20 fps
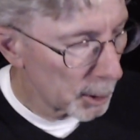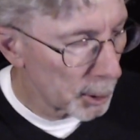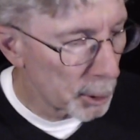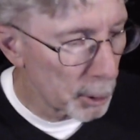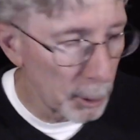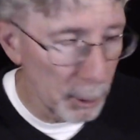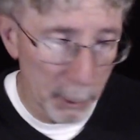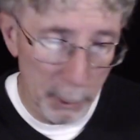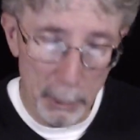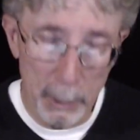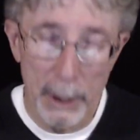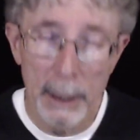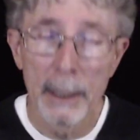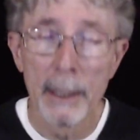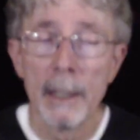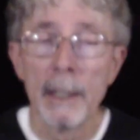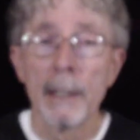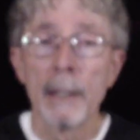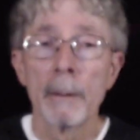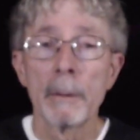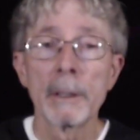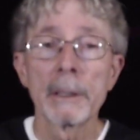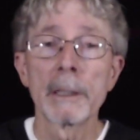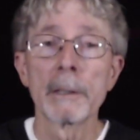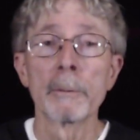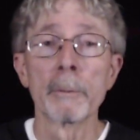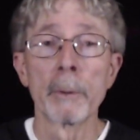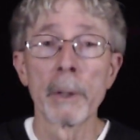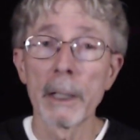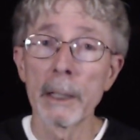2, which
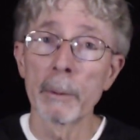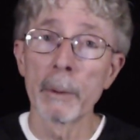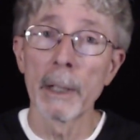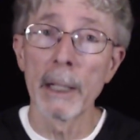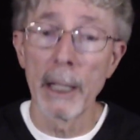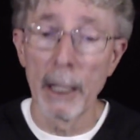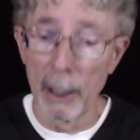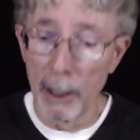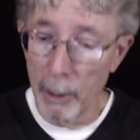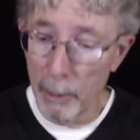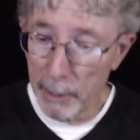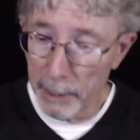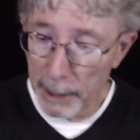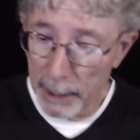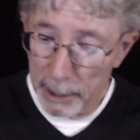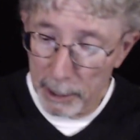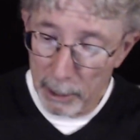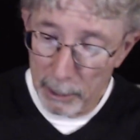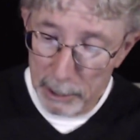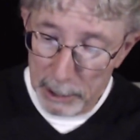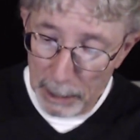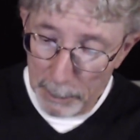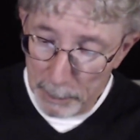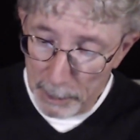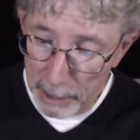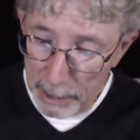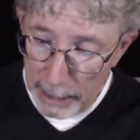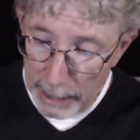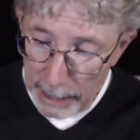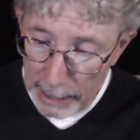is really, really low, and then goes up
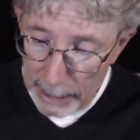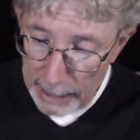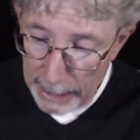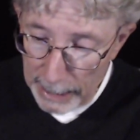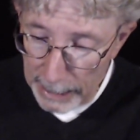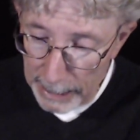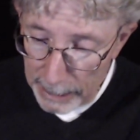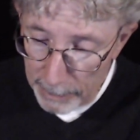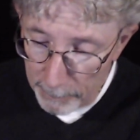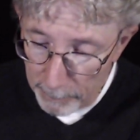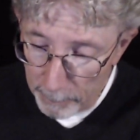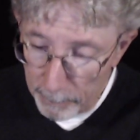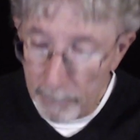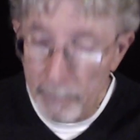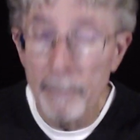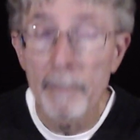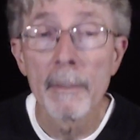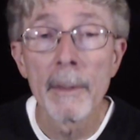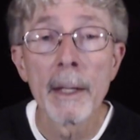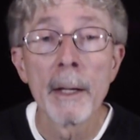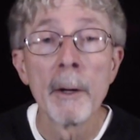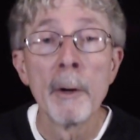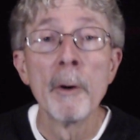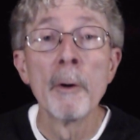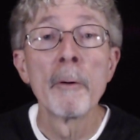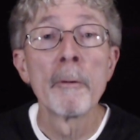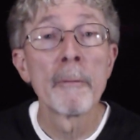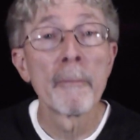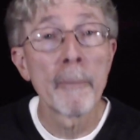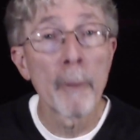to the
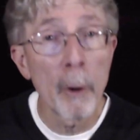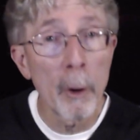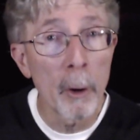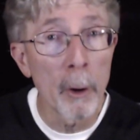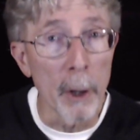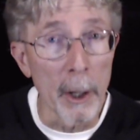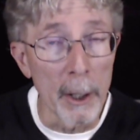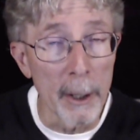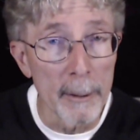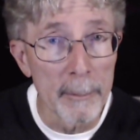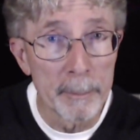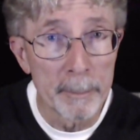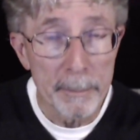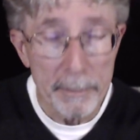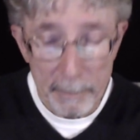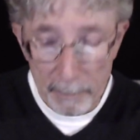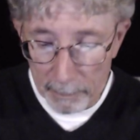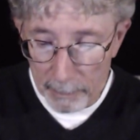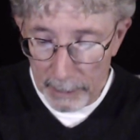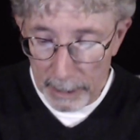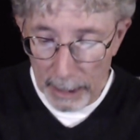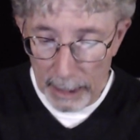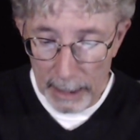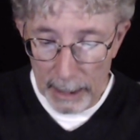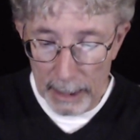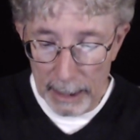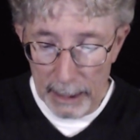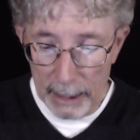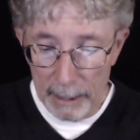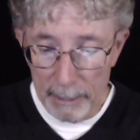A4.
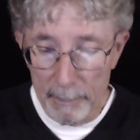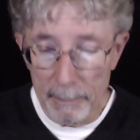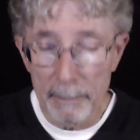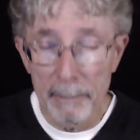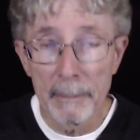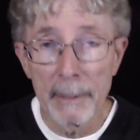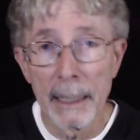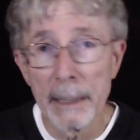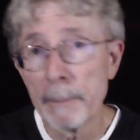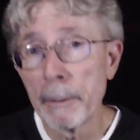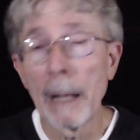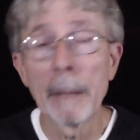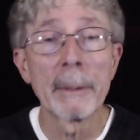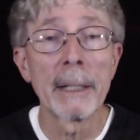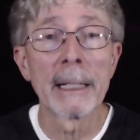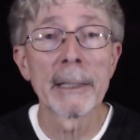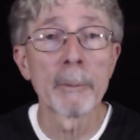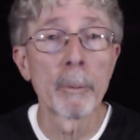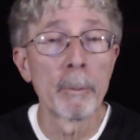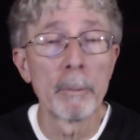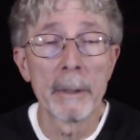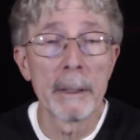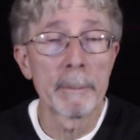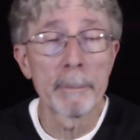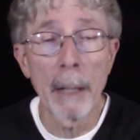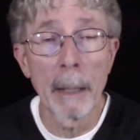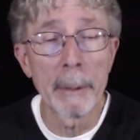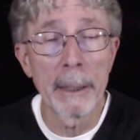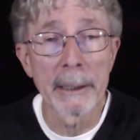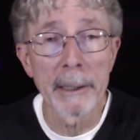And probably has
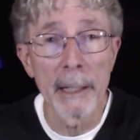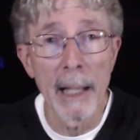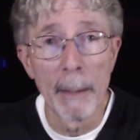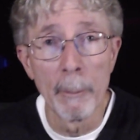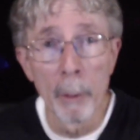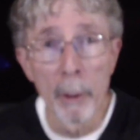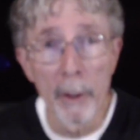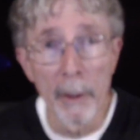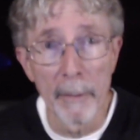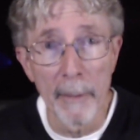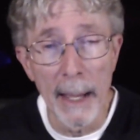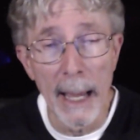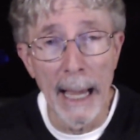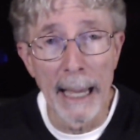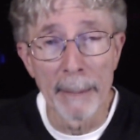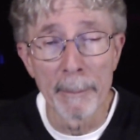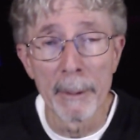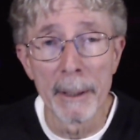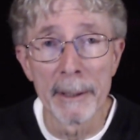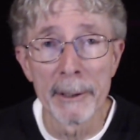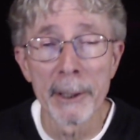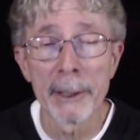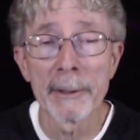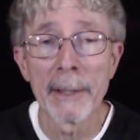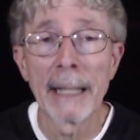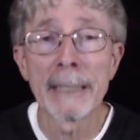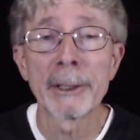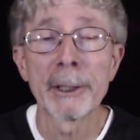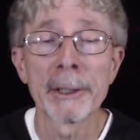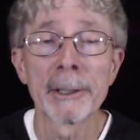a lot more than that, but
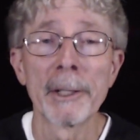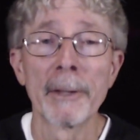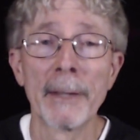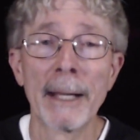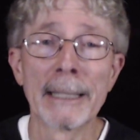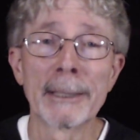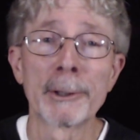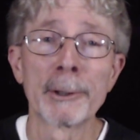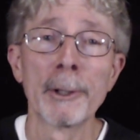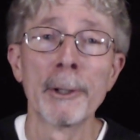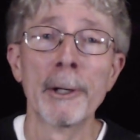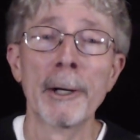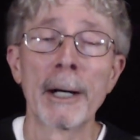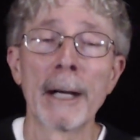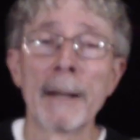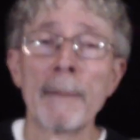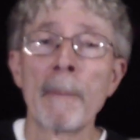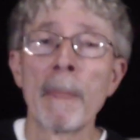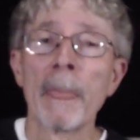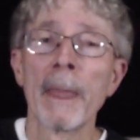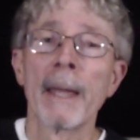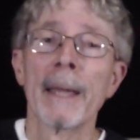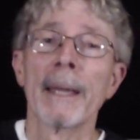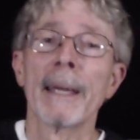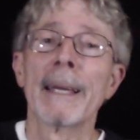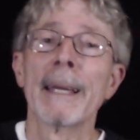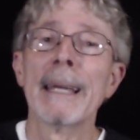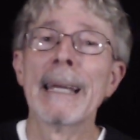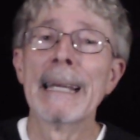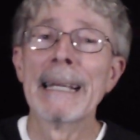that's just in that song.
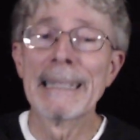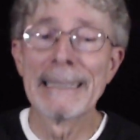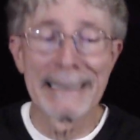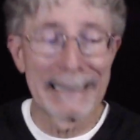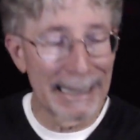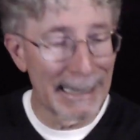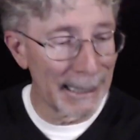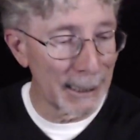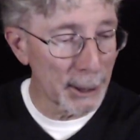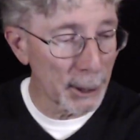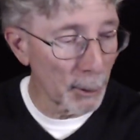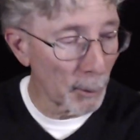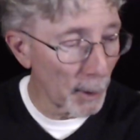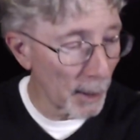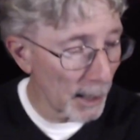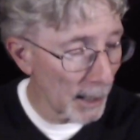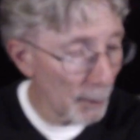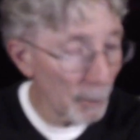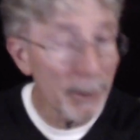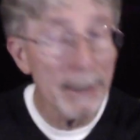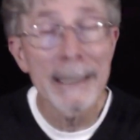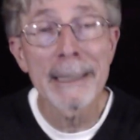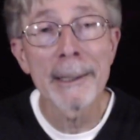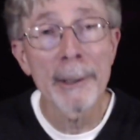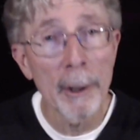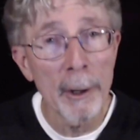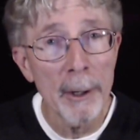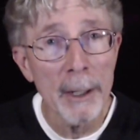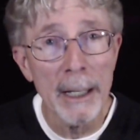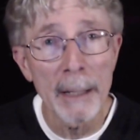And so I want
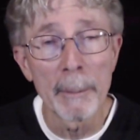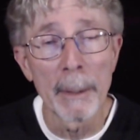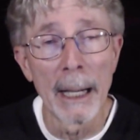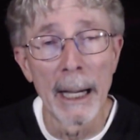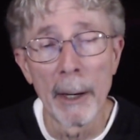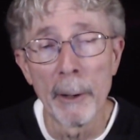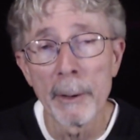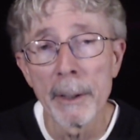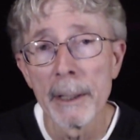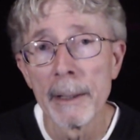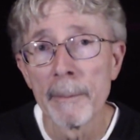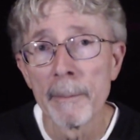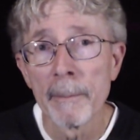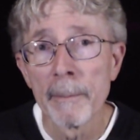to talk about,